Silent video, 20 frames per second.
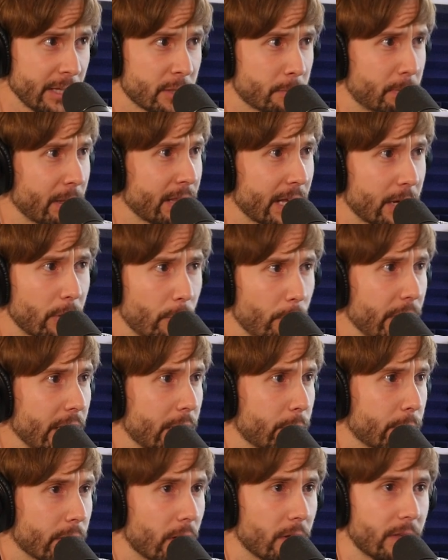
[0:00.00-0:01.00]
You spend like a
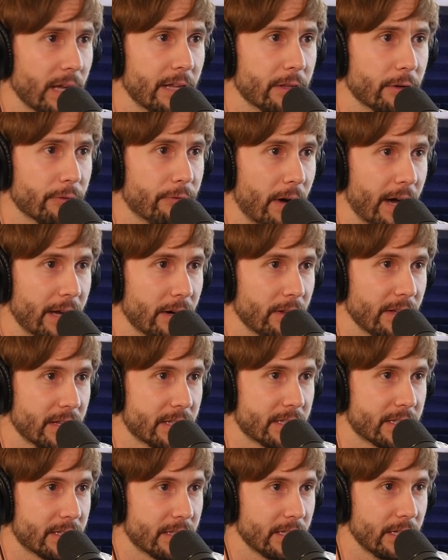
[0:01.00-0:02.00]
week with all the other
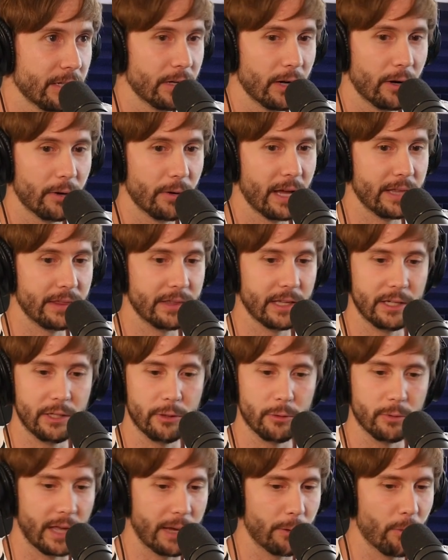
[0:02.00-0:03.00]
finalists, you know, and, and
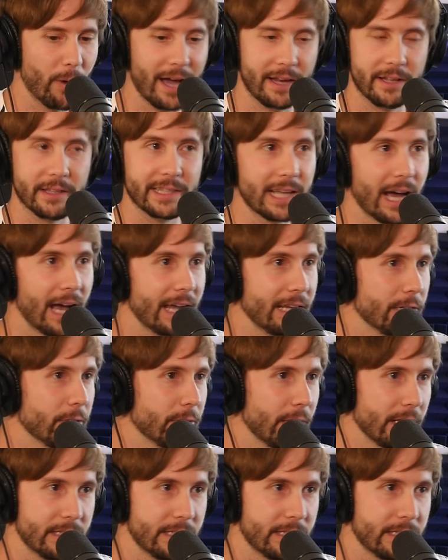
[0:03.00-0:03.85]
you they wine and dine you.